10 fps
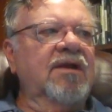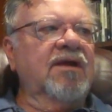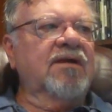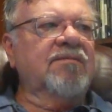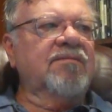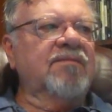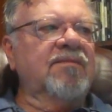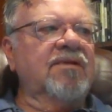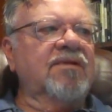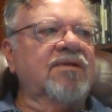The
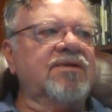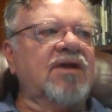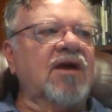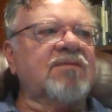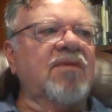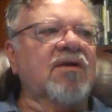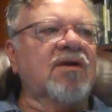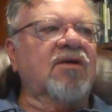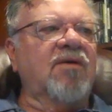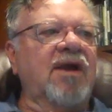stock
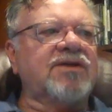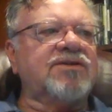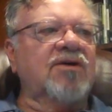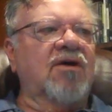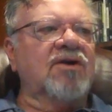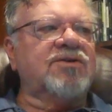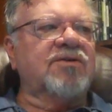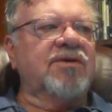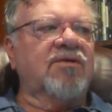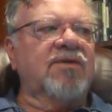market crash
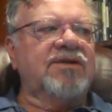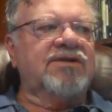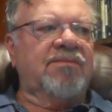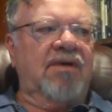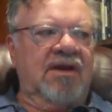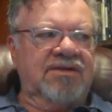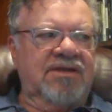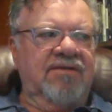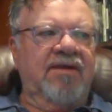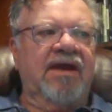also increased the
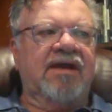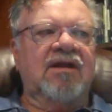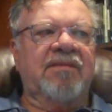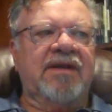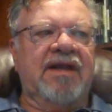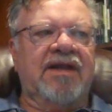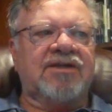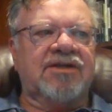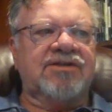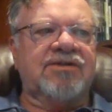policy of economic
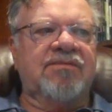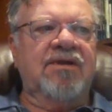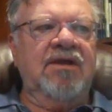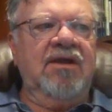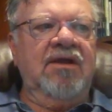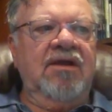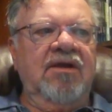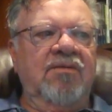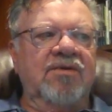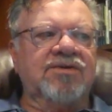nationalism,
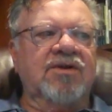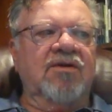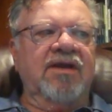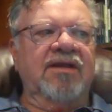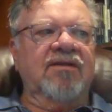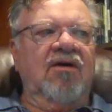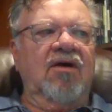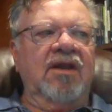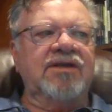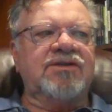resulting in the
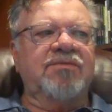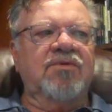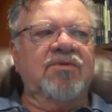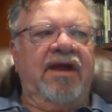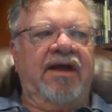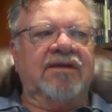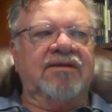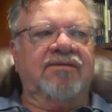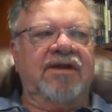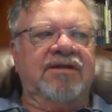Hawley-Smoot Act
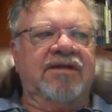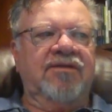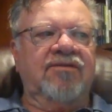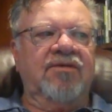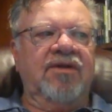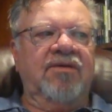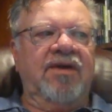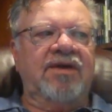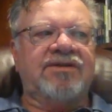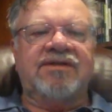of 1930,
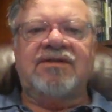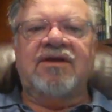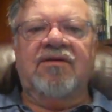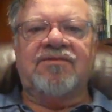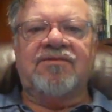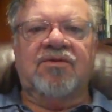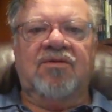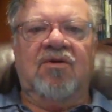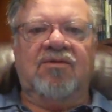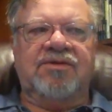raising tariffs to
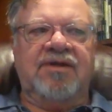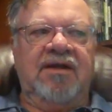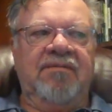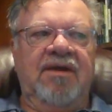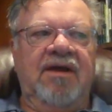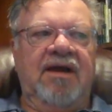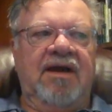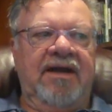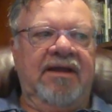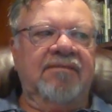an all-time
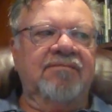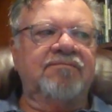high.